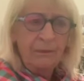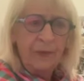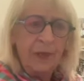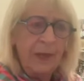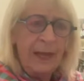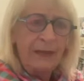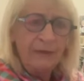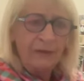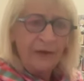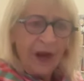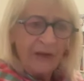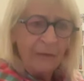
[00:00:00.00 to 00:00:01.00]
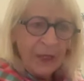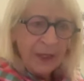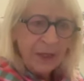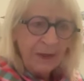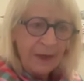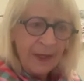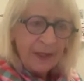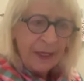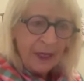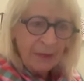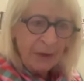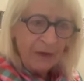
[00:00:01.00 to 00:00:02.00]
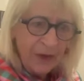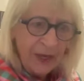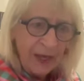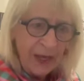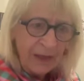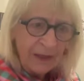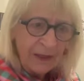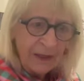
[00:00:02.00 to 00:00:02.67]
the net for 5 minutes and then they take them off again.